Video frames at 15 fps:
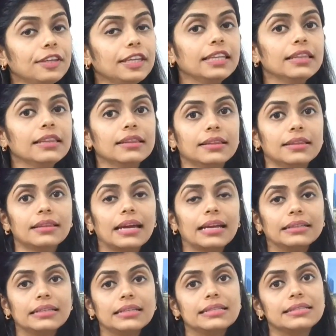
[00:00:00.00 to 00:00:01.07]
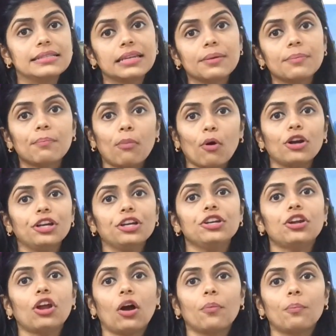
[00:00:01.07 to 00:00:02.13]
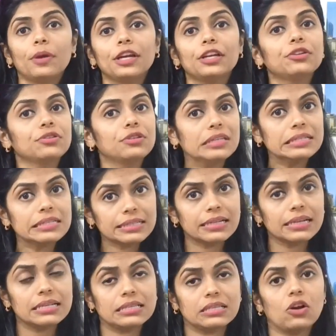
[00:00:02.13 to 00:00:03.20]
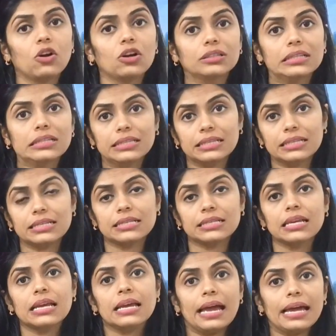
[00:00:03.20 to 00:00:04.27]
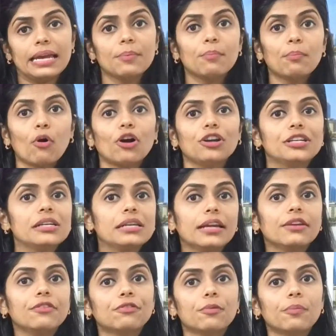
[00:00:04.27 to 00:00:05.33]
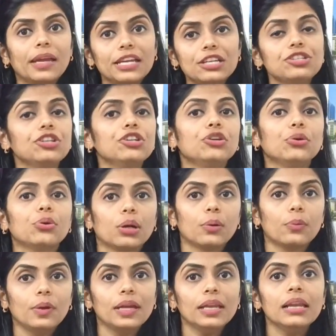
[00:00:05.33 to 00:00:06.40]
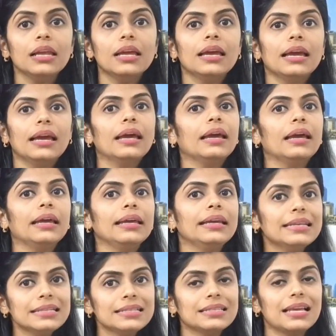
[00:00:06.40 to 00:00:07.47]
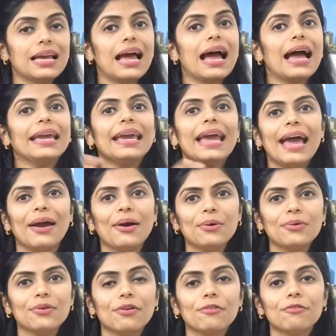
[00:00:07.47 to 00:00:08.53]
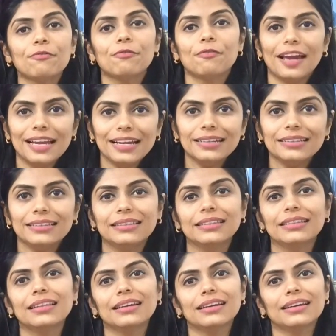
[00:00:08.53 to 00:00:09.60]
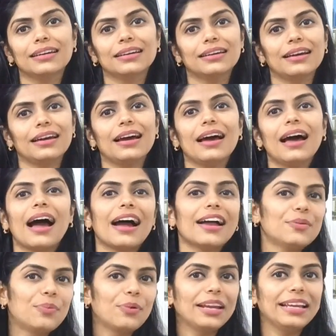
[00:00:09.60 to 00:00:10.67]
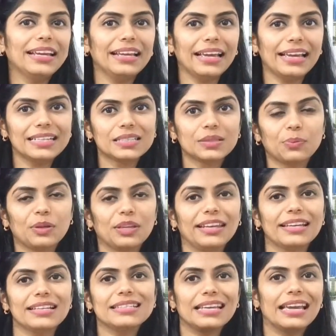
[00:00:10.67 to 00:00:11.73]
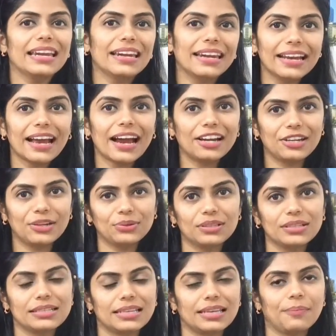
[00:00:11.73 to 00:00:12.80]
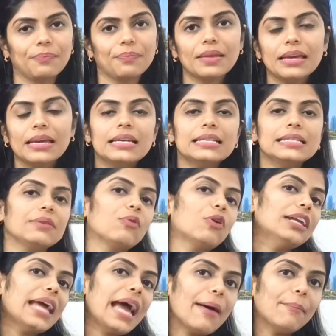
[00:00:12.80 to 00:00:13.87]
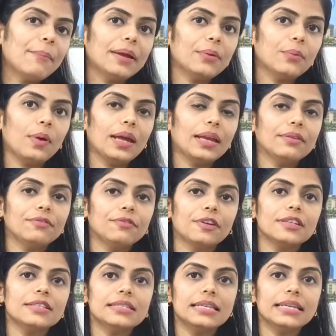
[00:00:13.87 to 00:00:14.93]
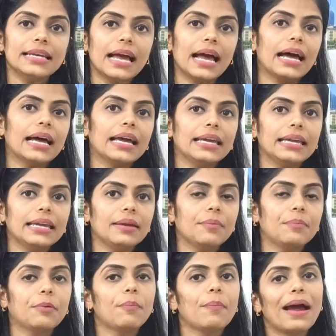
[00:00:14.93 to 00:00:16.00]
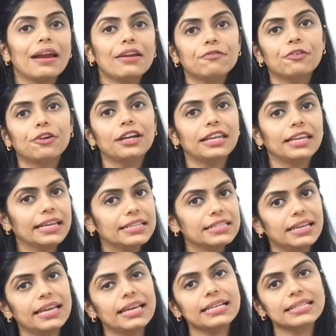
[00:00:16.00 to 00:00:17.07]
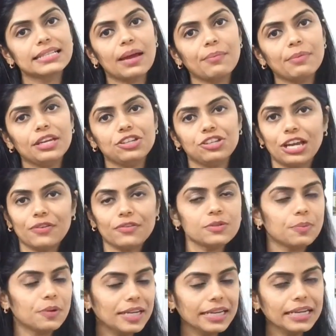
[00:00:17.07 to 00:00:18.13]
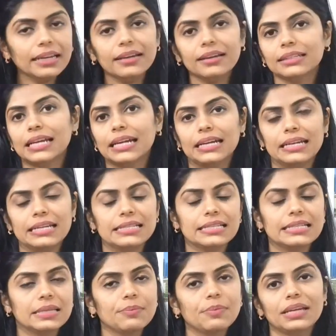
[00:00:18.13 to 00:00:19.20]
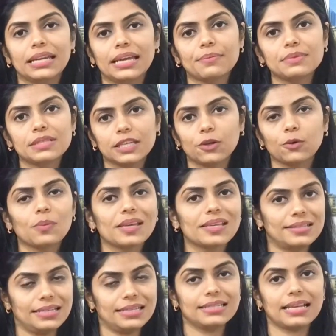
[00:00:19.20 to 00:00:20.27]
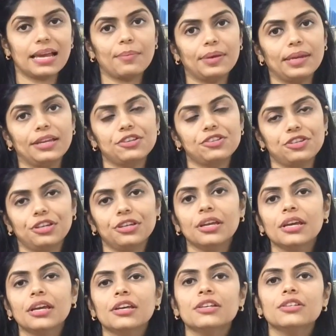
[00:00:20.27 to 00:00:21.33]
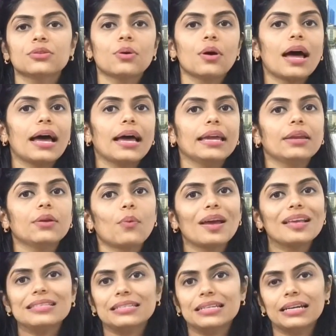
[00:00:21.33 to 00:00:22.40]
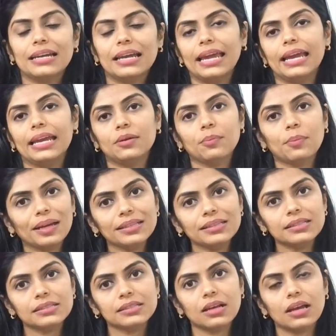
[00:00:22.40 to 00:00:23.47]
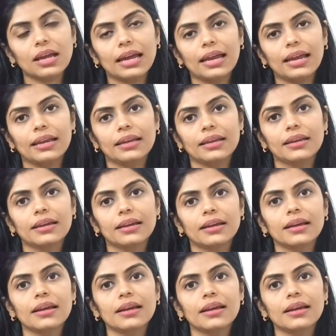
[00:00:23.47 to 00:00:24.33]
feel that this is an important topic to discuss, or this is an important information to reveal, is I have felt the heartbreaking experience in regard to the same. See, what happened when firstly I prepared for DHA examination, I was pretty clear that it is a CBT MCQ based examination. So I invested 8 months and